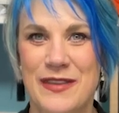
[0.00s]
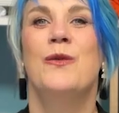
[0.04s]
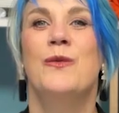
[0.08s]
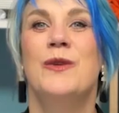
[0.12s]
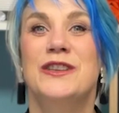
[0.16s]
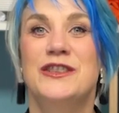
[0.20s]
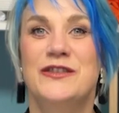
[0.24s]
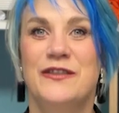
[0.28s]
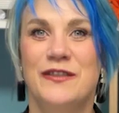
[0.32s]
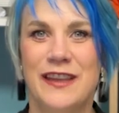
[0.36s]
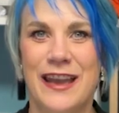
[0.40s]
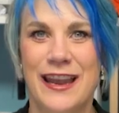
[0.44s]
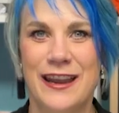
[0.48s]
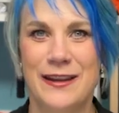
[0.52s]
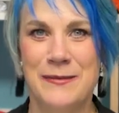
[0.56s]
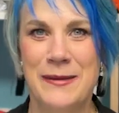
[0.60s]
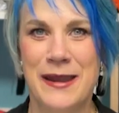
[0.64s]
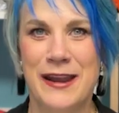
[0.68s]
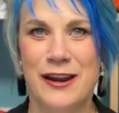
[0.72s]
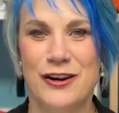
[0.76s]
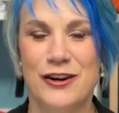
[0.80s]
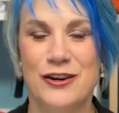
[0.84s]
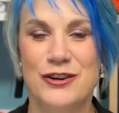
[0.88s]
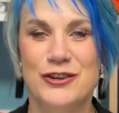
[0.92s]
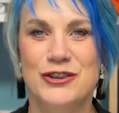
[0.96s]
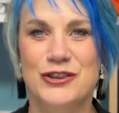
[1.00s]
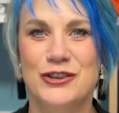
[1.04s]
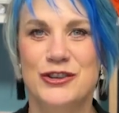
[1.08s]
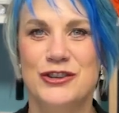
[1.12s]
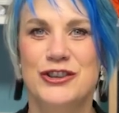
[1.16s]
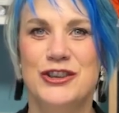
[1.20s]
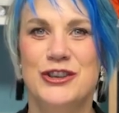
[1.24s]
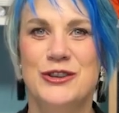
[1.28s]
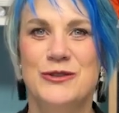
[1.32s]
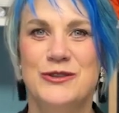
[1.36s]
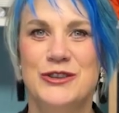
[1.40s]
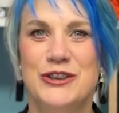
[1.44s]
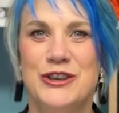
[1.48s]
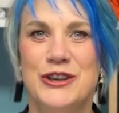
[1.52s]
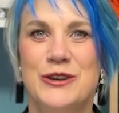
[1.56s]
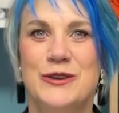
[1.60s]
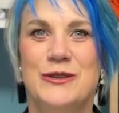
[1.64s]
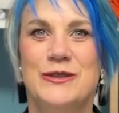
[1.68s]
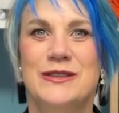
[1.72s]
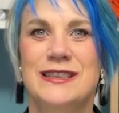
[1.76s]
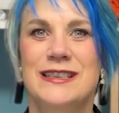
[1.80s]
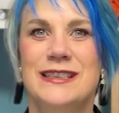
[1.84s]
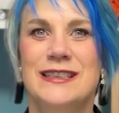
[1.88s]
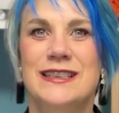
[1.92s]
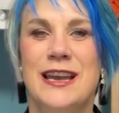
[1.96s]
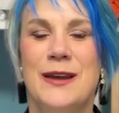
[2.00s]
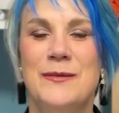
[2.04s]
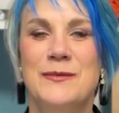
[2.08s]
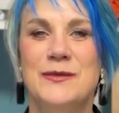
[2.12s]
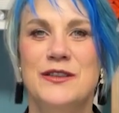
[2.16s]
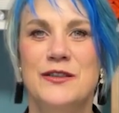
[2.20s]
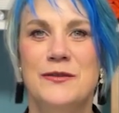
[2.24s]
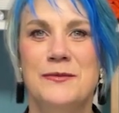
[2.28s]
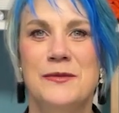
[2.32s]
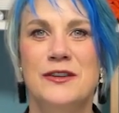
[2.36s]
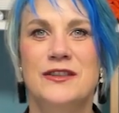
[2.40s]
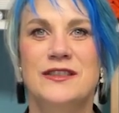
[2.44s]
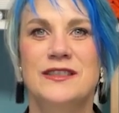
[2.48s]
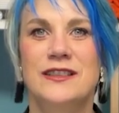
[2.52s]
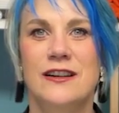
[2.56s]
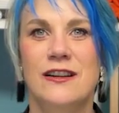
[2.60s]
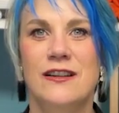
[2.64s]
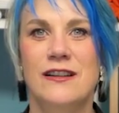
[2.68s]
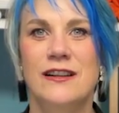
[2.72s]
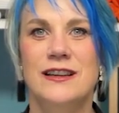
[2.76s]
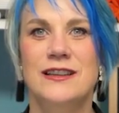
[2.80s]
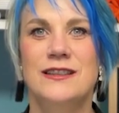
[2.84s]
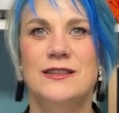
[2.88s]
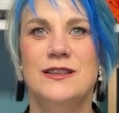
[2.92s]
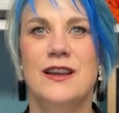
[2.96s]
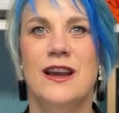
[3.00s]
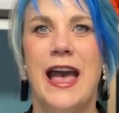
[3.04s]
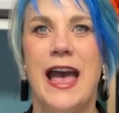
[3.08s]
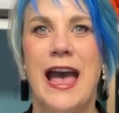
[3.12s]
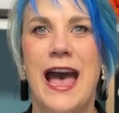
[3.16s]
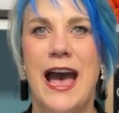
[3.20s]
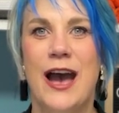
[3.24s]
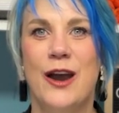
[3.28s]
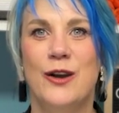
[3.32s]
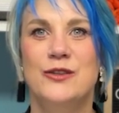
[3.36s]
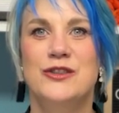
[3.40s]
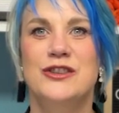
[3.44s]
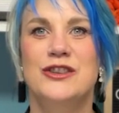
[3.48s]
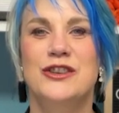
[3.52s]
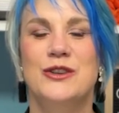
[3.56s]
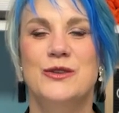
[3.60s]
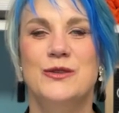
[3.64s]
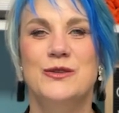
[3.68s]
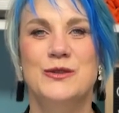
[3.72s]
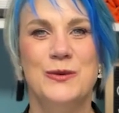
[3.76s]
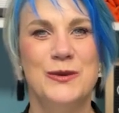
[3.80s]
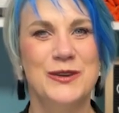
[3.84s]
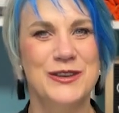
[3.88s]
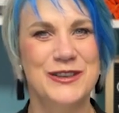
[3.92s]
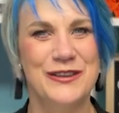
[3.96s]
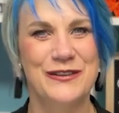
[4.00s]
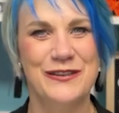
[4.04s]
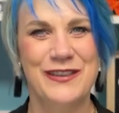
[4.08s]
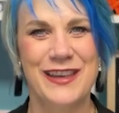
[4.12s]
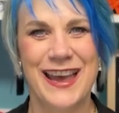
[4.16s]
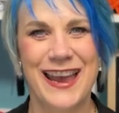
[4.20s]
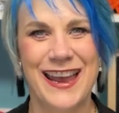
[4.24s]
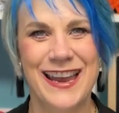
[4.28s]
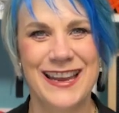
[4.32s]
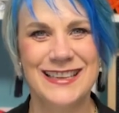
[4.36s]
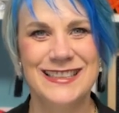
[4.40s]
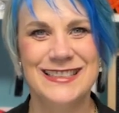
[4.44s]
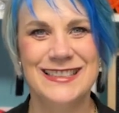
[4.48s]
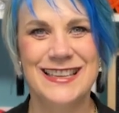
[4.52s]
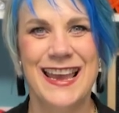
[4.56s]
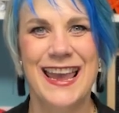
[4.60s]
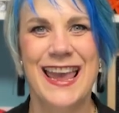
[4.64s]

Which flag maker should you choose? This comes from our series, How to Use Worship Flags.